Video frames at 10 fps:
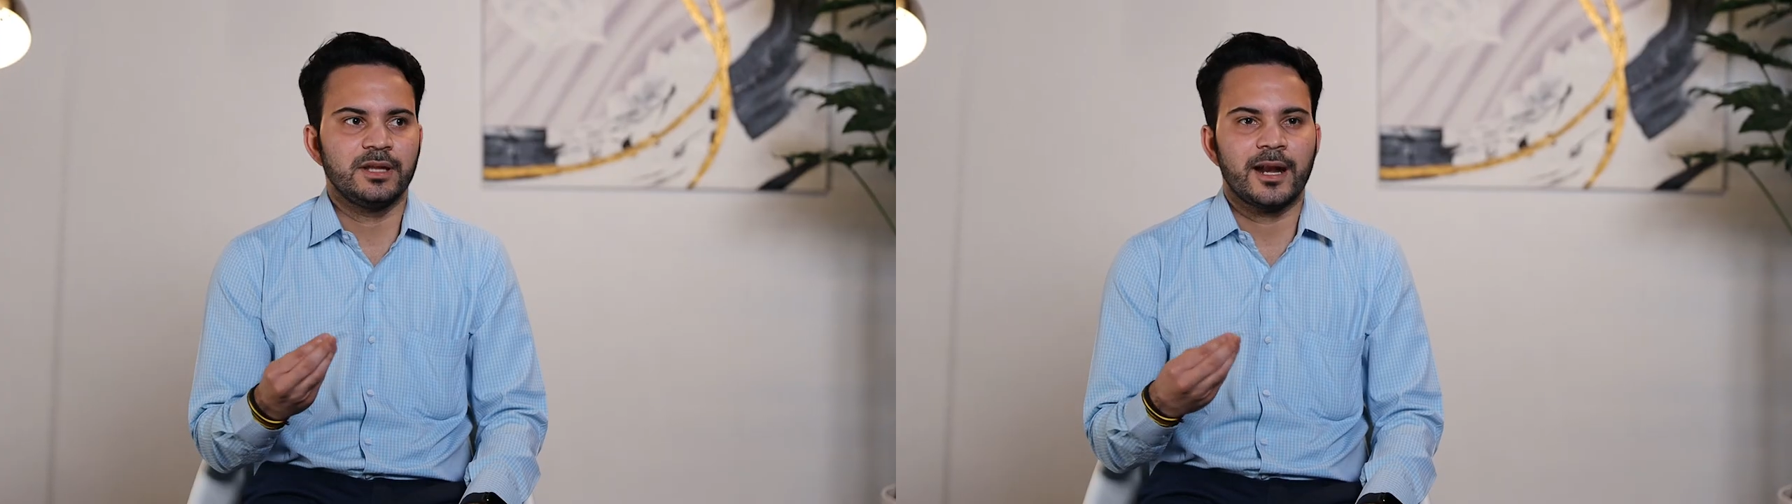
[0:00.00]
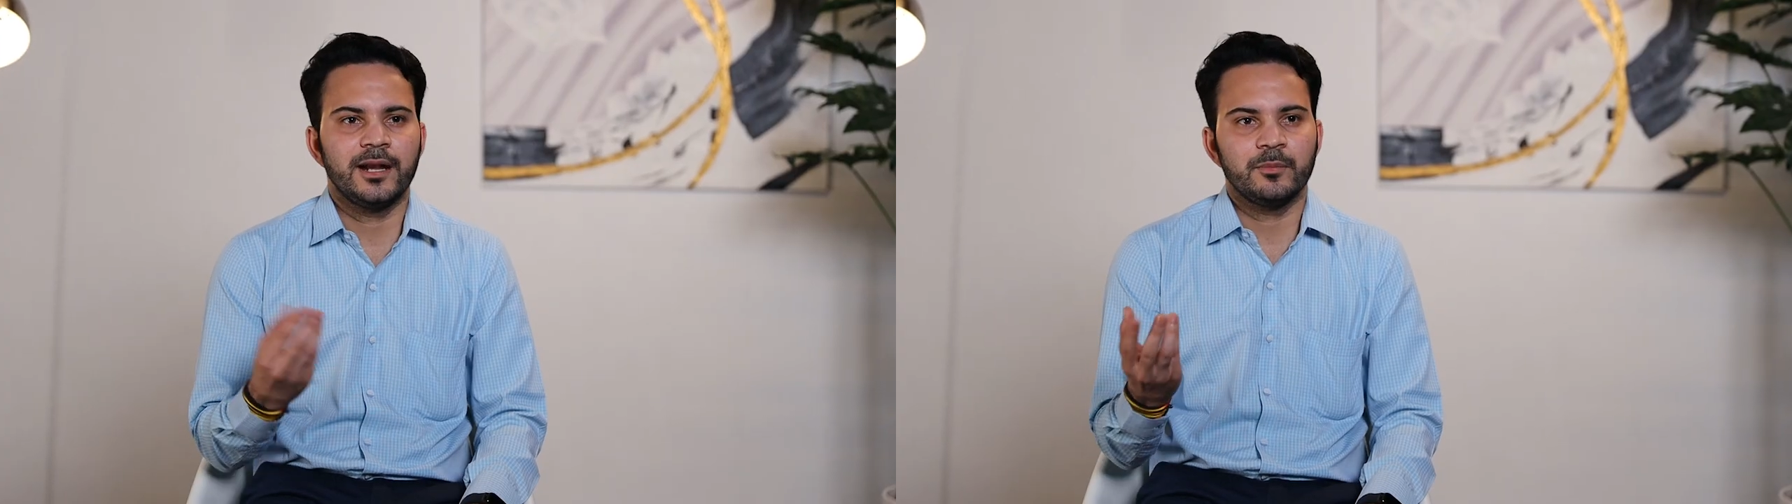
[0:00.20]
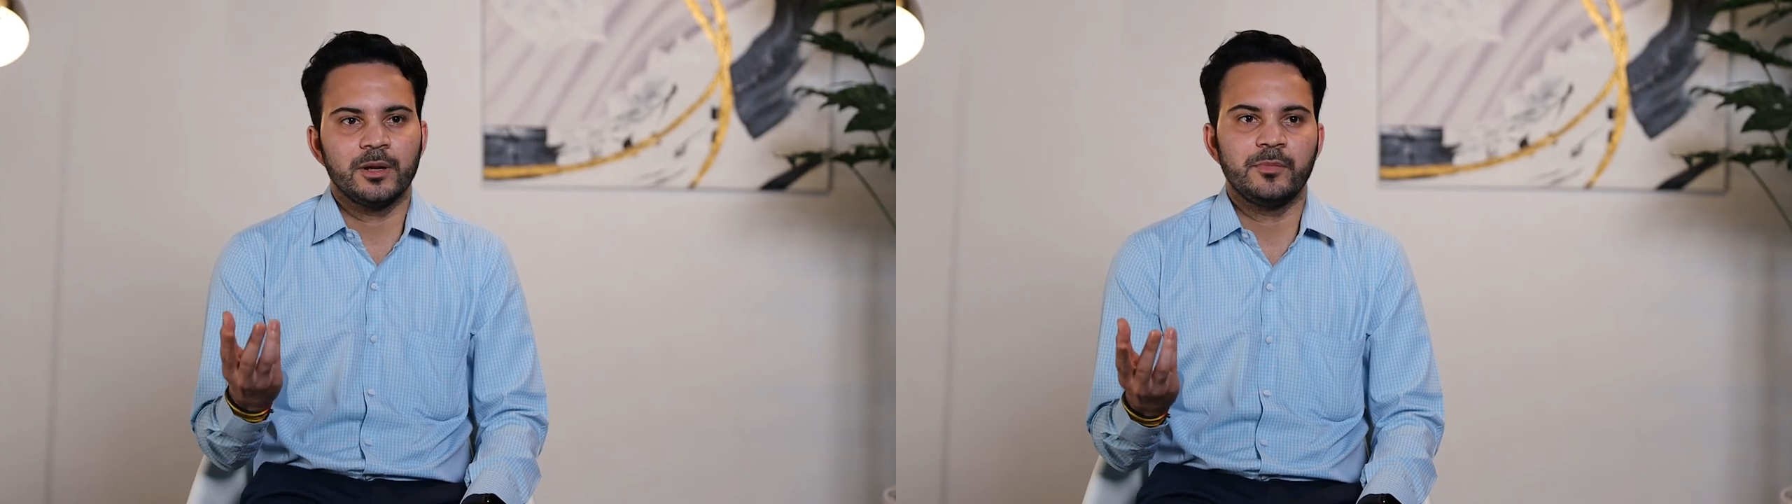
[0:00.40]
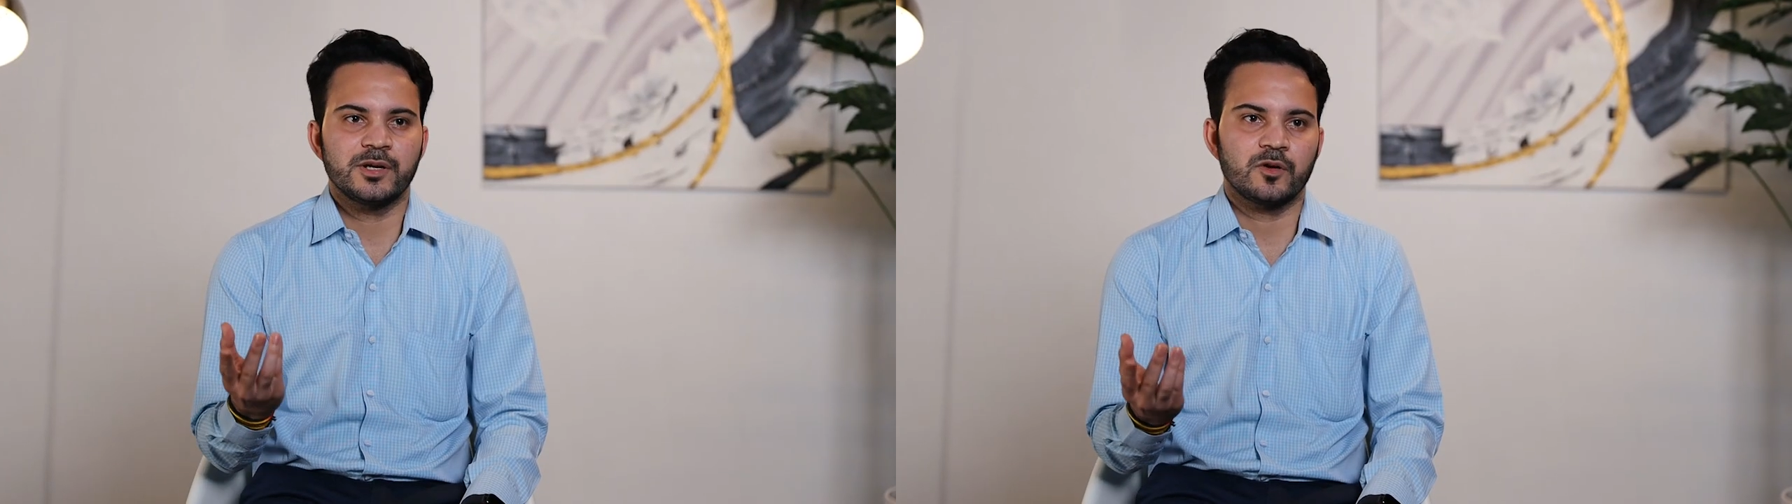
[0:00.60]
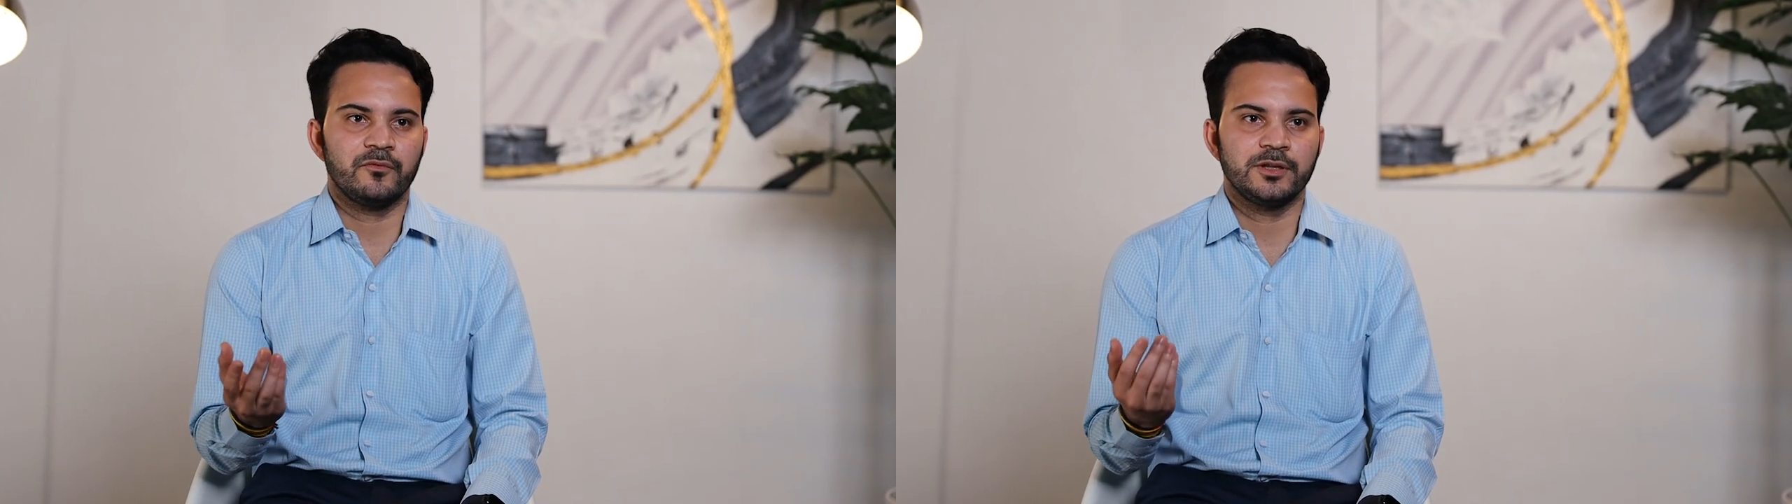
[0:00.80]
the random
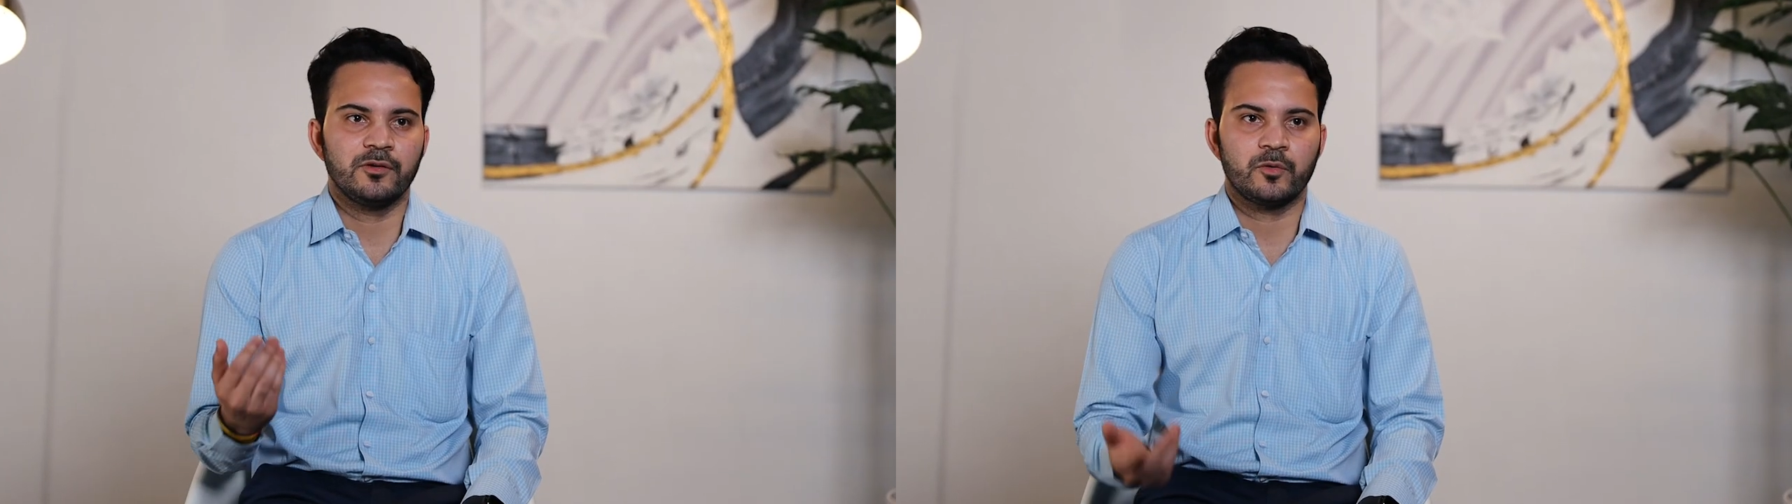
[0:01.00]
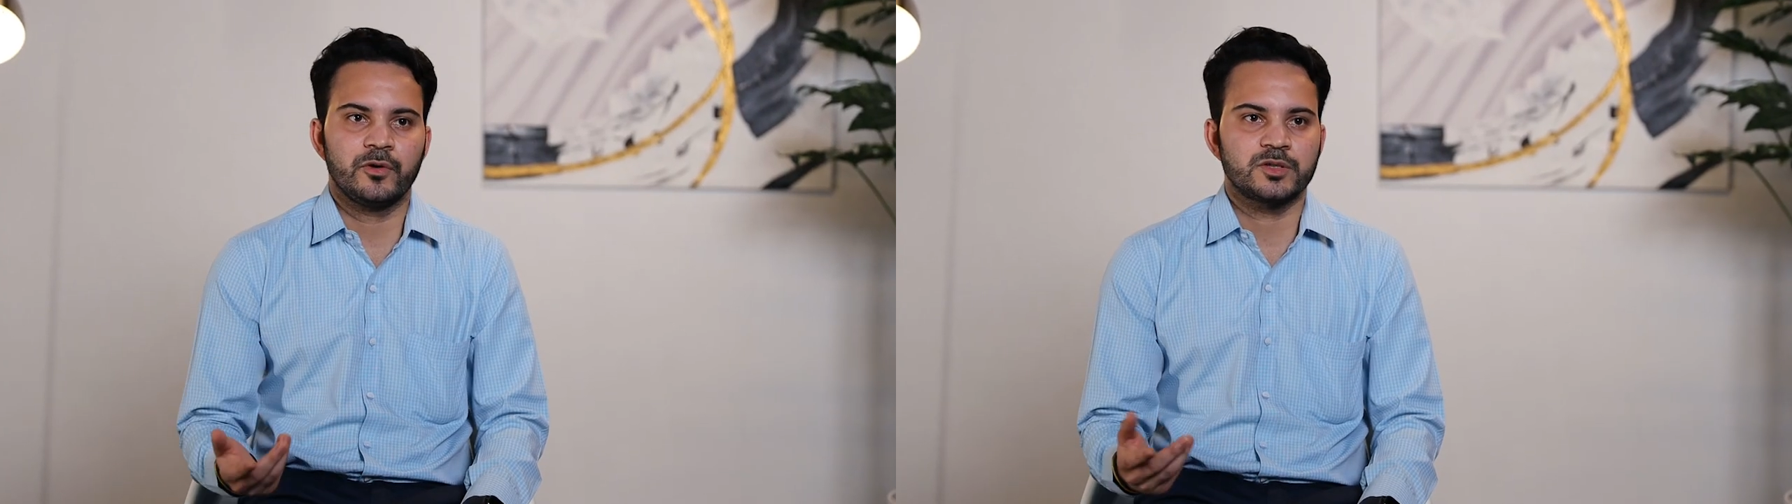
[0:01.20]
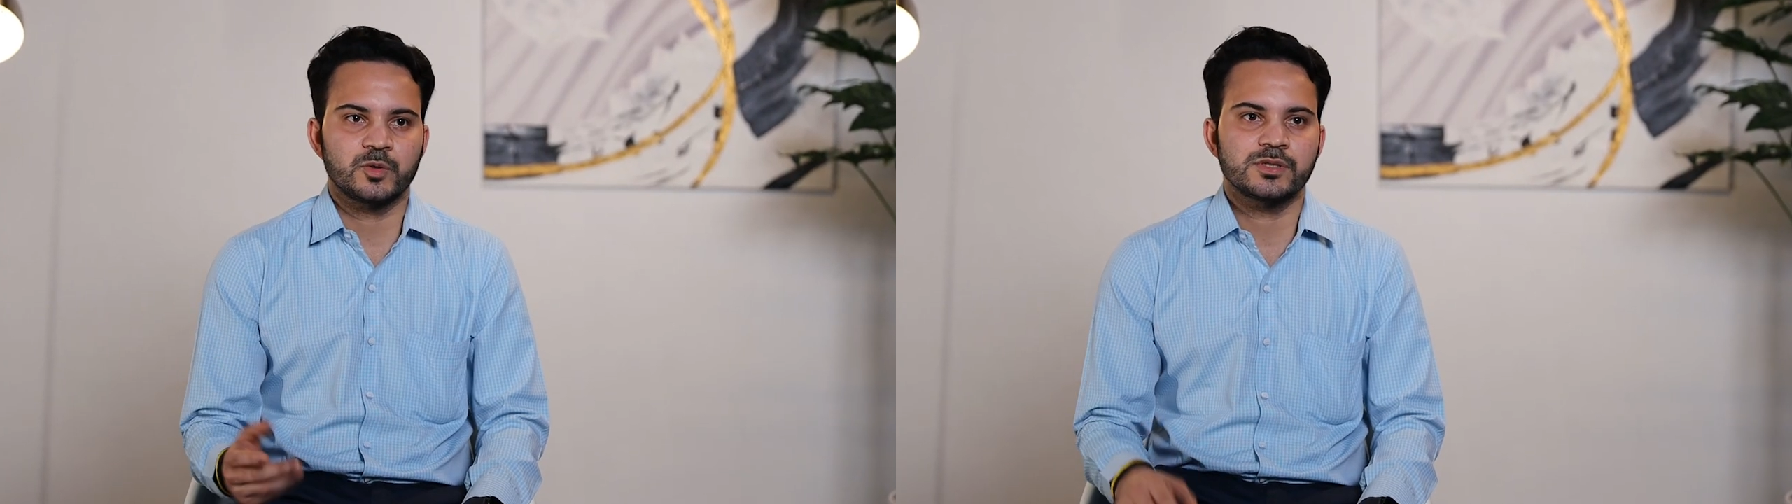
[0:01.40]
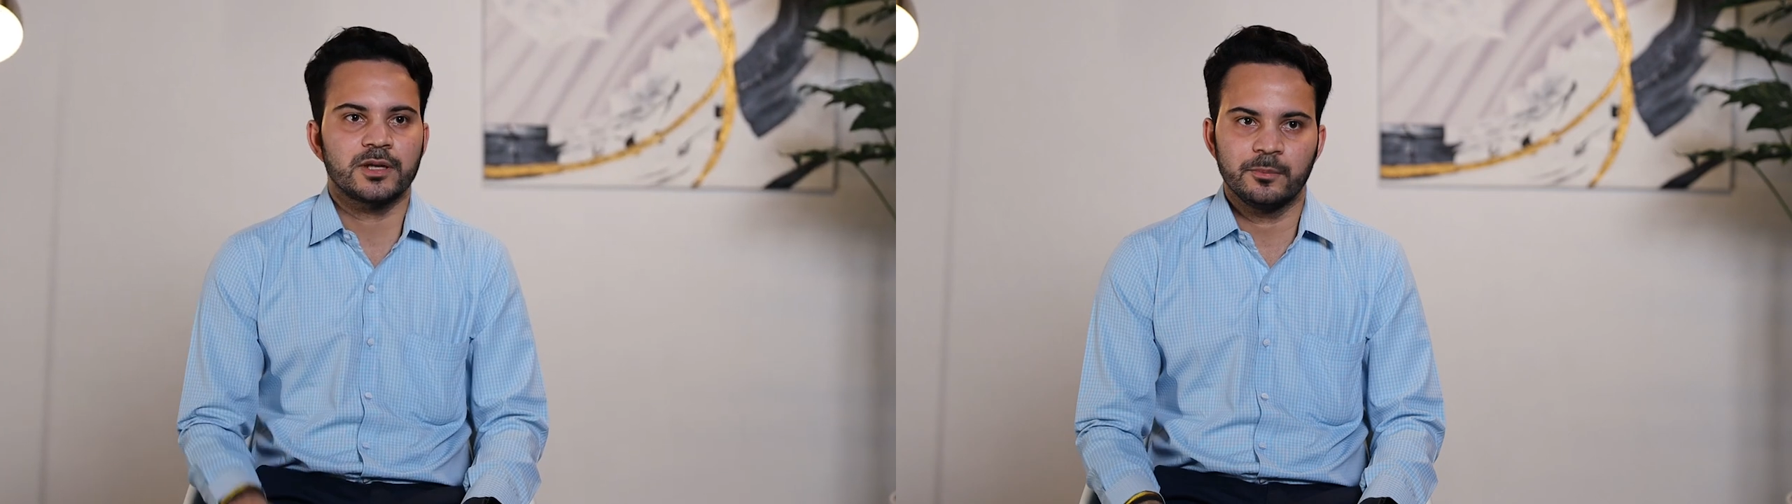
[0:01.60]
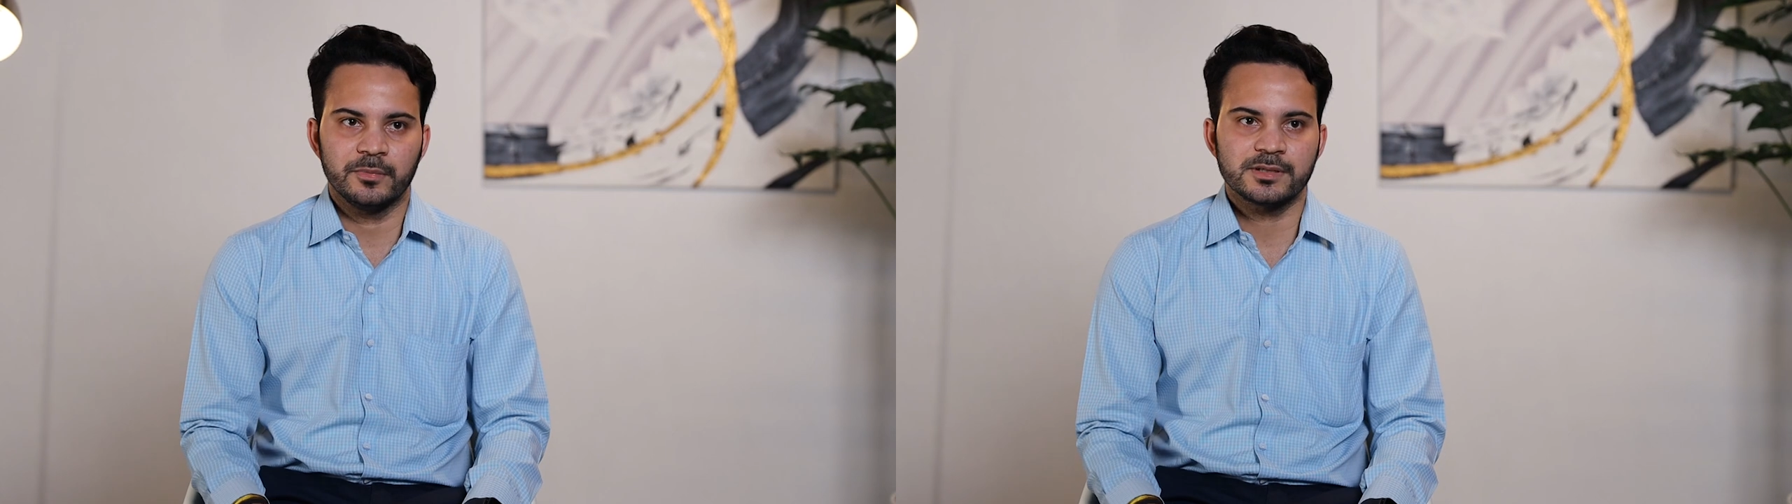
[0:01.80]
numbers or with your quick
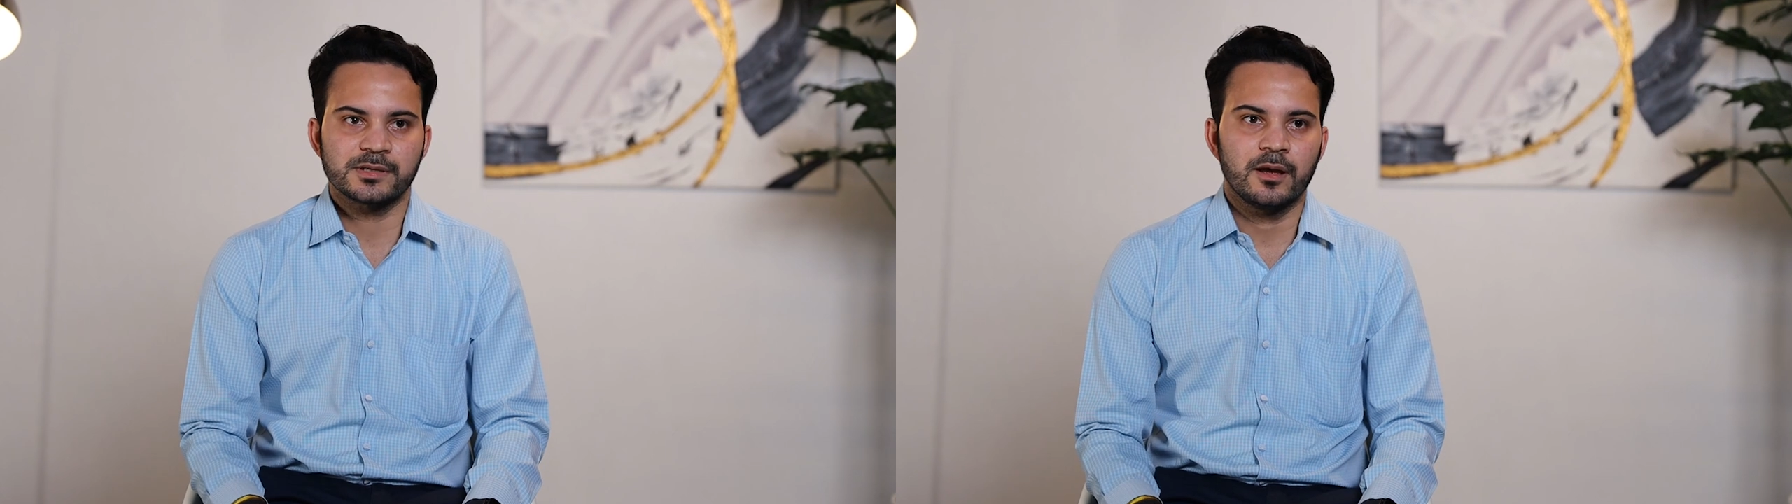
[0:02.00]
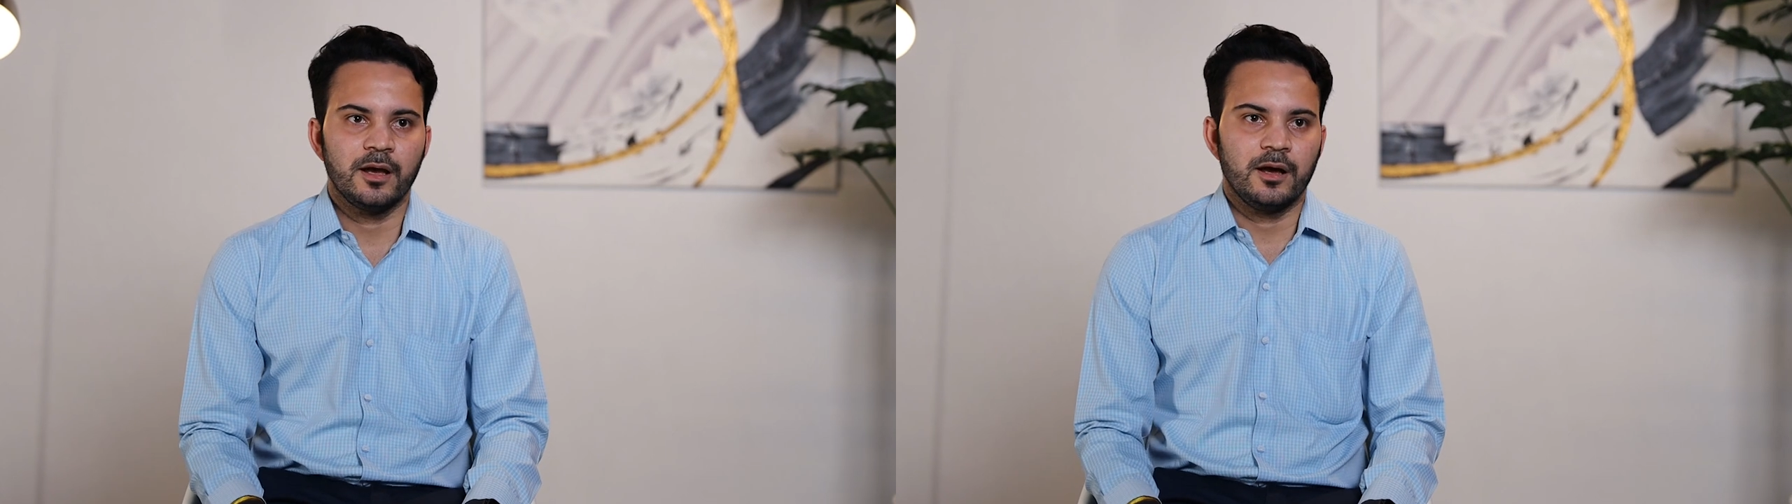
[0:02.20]
chosen numbers.